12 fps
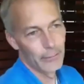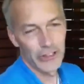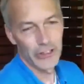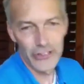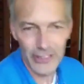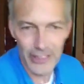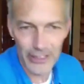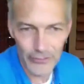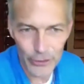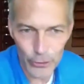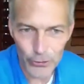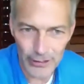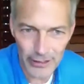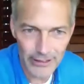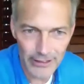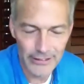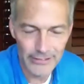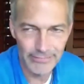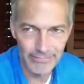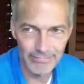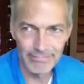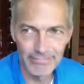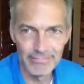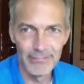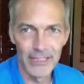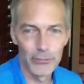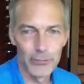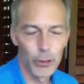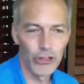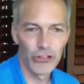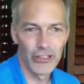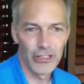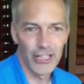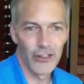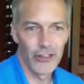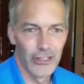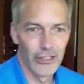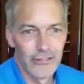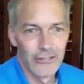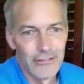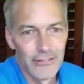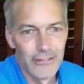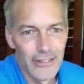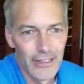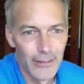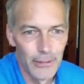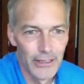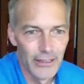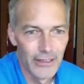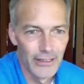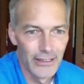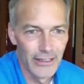but doesn't it give you like inspiration to carry on? I mean,